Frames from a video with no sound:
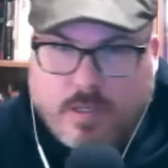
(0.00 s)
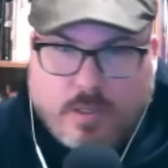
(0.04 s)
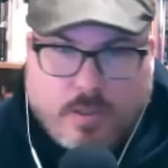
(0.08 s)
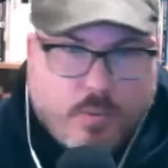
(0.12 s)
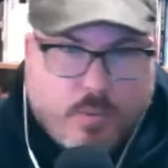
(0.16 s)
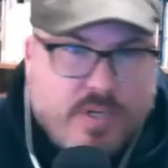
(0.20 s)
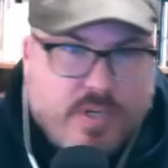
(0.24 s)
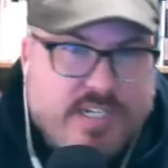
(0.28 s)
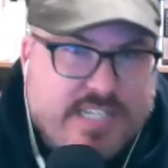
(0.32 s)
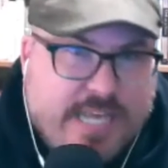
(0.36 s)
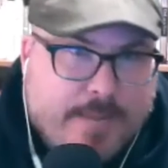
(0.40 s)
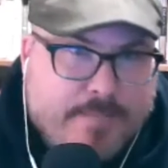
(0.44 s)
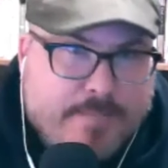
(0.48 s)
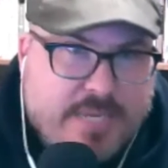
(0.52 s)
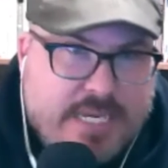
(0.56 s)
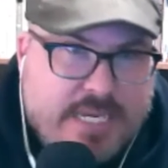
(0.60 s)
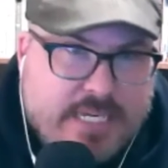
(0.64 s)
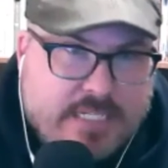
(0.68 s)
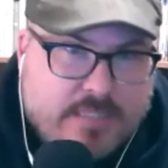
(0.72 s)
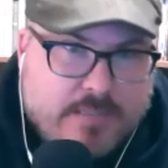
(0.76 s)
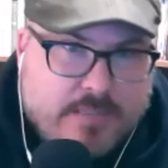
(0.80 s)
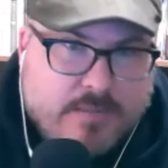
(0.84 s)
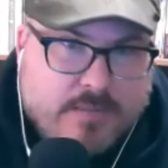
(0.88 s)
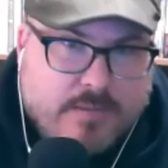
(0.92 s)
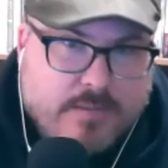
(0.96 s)
What does that
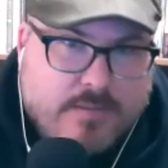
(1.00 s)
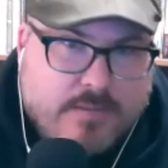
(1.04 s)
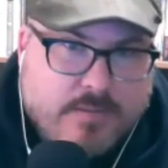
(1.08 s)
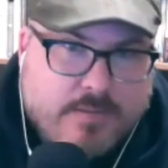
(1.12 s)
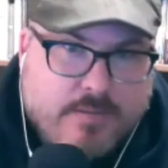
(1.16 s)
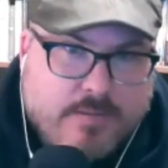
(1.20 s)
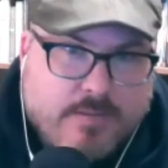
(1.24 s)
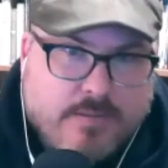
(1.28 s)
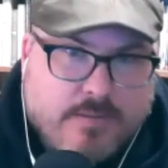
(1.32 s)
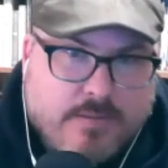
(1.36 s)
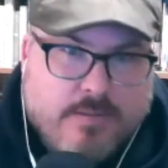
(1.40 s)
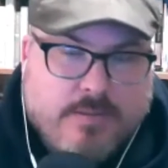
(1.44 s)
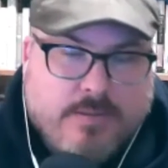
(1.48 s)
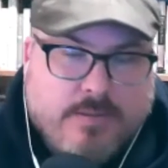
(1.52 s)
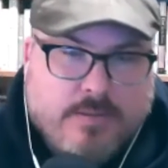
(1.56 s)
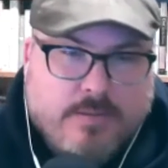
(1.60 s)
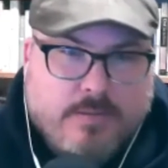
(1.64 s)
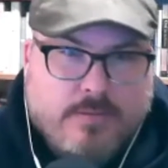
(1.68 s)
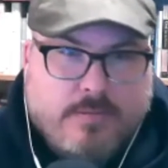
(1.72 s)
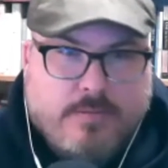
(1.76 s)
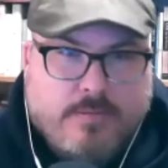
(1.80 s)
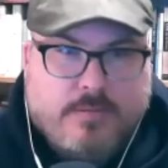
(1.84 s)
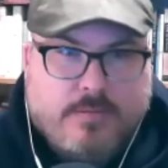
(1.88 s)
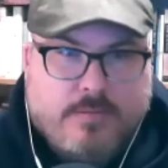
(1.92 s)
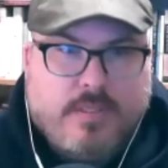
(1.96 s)
mean?
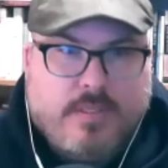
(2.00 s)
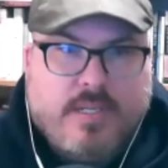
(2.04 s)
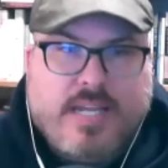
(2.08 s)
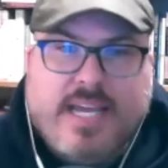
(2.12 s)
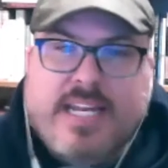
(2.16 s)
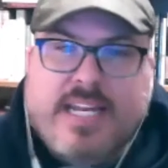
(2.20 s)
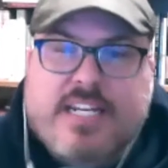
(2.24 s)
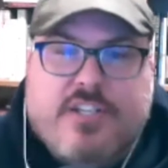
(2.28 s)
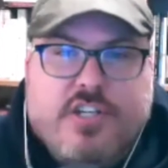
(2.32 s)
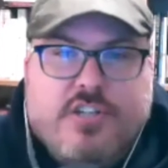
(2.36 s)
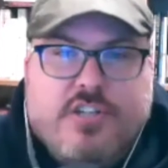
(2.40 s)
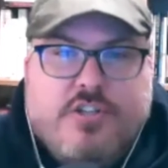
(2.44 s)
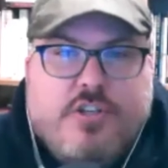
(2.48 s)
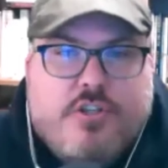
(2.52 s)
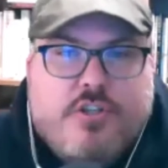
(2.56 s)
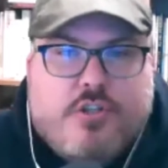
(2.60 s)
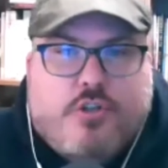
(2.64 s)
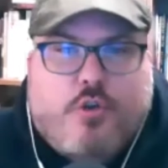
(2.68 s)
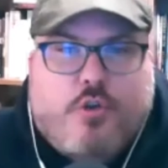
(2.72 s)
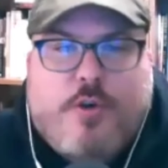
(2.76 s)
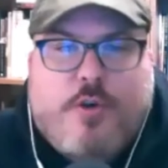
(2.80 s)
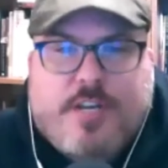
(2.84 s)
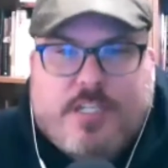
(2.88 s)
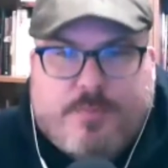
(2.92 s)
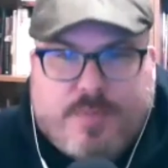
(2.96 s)
And it just
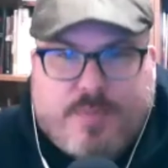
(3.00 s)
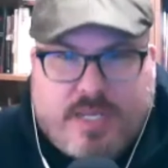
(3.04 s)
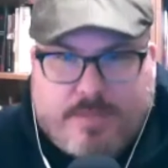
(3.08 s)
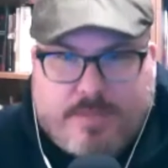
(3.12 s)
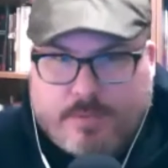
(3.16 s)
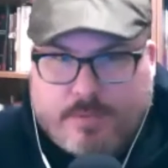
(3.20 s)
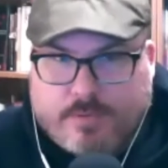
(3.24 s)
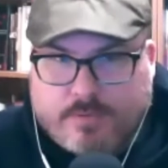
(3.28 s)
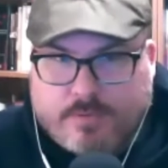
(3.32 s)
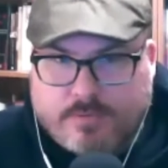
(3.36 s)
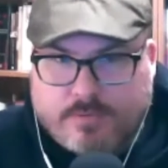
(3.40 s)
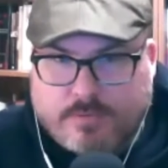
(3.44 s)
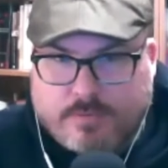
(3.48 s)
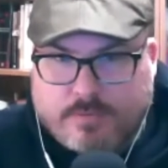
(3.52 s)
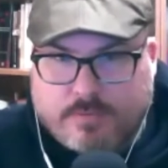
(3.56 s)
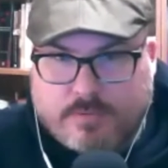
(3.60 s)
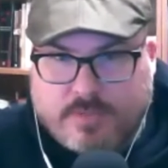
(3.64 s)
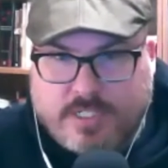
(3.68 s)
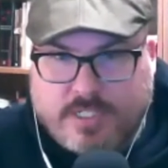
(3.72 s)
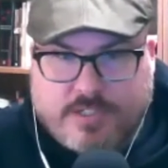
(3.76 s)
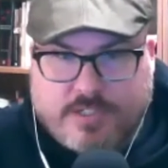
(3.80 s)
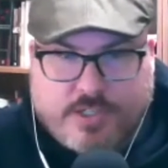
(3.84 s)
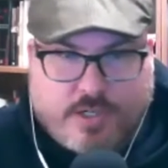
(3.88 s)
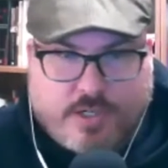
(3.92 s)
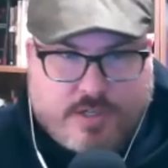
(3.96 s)
destroys people
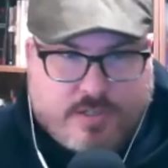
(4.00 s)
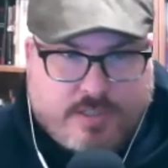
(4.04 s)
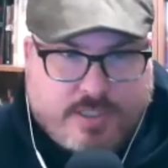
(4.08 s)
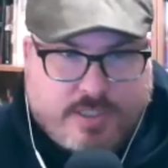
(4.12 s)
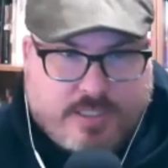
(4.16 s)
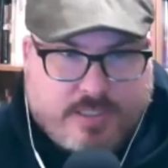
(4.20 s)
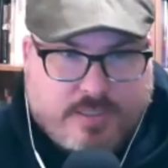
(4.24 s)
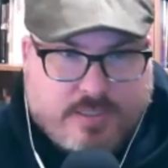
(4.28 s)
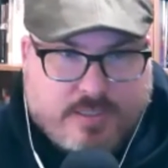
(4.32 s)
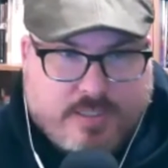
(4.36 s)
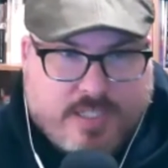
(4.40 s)
internally.